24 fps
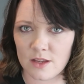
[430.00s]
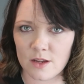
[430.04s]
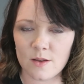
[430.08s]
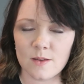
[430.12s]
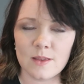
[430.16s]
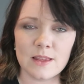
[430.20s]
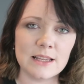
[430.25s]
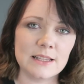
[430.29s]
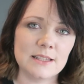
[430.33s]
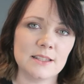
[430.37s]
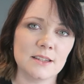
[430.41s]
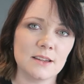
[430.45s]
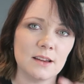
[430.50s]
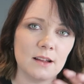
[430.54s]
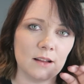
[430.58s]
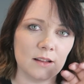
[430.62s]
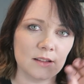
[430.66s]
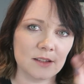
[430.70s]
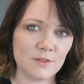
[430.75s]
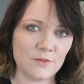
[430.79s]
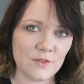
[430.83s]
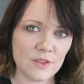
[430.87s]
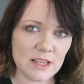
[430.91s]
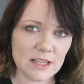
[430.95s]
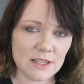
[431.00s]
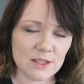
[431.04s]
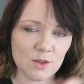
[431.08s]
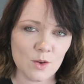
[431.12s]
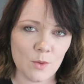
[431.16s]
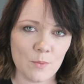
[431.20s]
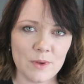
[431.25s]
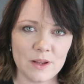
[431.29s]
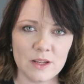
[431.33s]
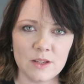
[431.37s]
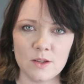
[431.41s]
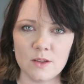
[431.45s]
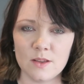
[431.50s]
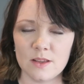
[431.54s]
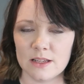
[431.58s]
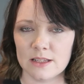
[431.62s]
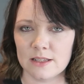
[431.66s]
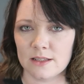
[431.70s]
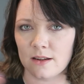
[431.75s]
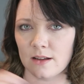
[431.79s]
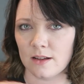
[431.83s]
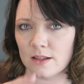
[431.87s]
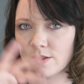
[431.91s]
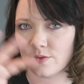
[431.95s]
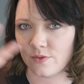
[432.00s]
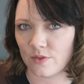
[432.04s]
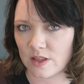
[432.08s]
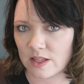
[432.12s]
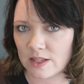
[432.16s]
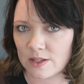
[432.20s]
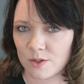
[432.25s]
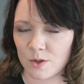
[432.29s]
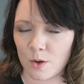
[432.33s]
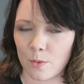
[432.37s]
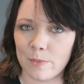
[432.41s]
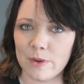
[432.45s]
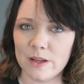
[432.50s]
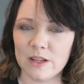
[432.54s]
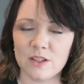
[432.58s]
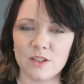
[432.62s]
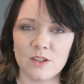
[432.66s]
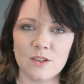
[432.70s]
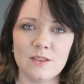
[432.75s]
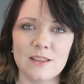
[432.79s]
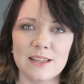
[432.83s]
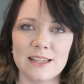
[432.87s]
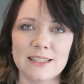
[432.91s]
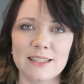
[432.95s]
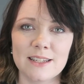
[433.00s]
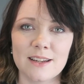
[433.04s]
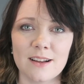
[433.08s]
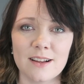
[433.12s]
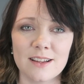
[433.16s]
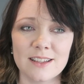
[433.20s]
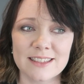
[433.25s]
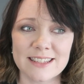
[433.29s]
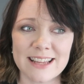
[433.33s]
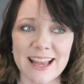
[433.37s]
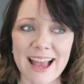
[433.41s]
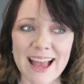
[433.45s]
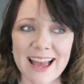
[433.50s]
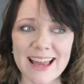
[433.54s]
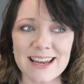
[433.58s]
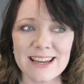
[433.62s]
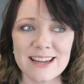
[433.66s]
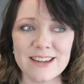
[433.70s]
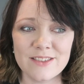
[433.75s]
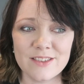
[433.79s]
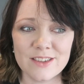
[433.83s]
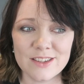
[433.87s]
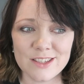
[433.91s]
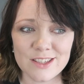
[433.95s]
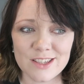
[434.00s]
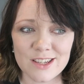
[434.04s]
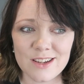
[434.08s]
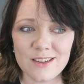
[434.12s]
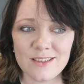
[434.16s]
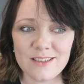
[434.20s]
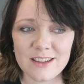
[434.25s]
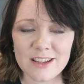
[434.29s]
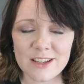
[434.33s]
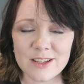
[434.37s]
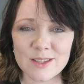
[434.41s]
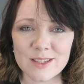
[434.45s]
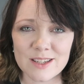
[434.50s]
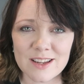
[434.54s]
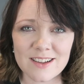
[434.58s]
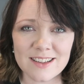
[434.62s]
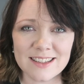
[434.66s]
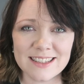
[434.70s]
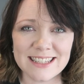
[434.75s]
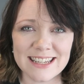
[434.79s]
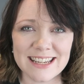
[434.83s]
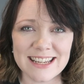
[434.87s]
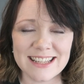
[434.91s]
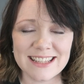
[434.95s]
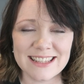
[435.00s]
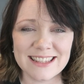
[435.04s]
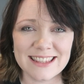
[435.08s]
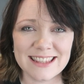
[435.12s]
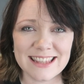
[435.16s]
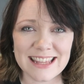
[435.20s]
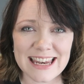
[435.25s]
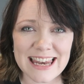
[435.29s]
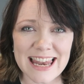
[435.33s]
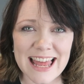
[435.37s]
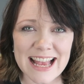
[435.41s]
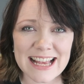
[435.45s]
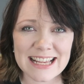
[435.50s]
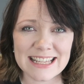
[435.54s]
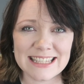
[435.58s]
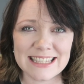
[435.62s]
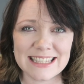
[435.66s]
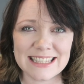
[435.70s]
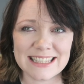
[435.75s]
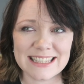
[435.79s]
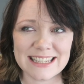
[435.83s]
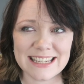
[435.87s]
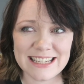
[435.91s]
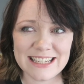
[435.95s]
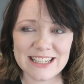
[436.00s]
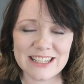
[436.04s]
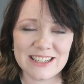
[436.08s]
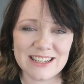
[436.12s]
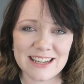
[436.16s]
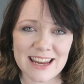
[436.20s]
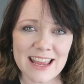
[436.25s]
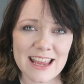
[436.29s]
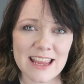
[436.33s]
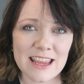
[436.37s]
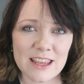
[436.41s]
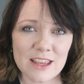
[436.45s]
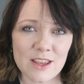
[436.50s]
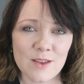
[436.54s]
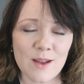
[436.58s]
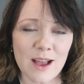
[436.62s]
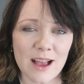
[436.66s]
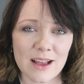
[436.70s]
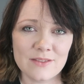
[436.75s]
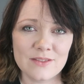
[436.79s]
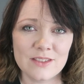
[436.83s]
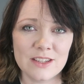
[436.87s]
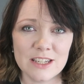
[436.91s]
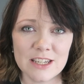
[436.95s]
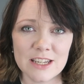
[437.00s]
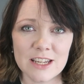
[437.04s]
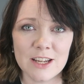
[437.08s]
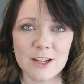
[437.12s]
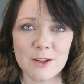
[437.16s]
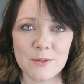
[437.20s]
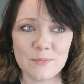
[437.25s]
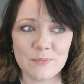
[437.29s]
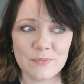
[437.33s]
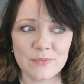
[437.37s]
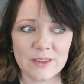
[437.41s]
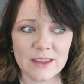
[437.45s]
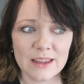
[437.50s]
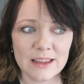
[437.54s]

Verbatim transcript: do this task, for this topic, do this task, for this topic, do this task. And the sooner you start it, the less each day you have to do.